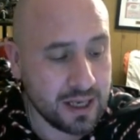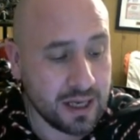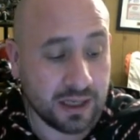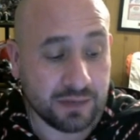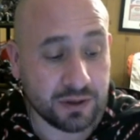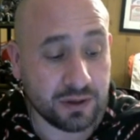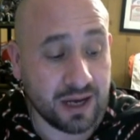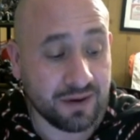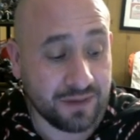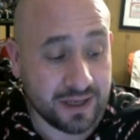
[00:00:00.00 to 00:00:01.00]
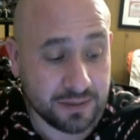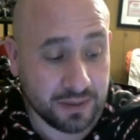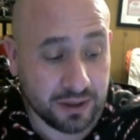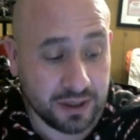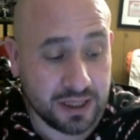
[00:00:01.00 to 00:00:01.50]
And it gives her a lot of
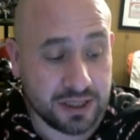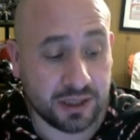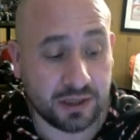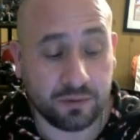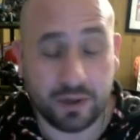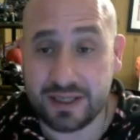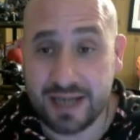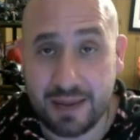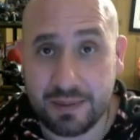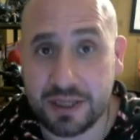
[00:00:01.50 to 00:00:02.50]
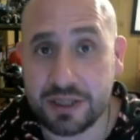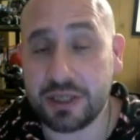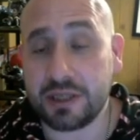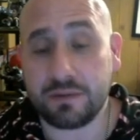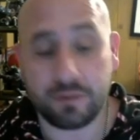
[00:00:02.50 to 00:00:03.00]
flexibility. She can avoid damage. She
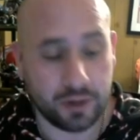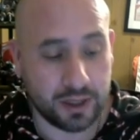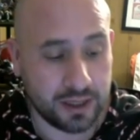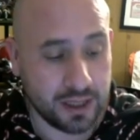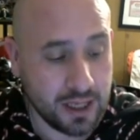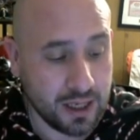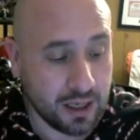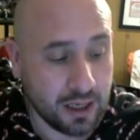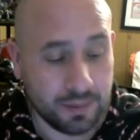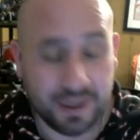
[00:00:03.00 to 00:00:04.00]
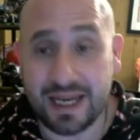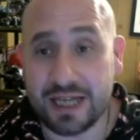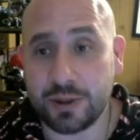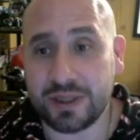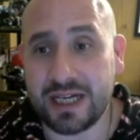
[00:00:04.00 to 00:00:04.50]
can avoid
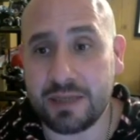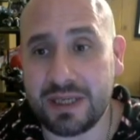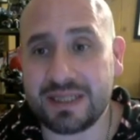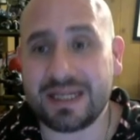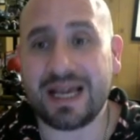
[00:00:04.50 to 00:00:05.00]
engaging with enemies.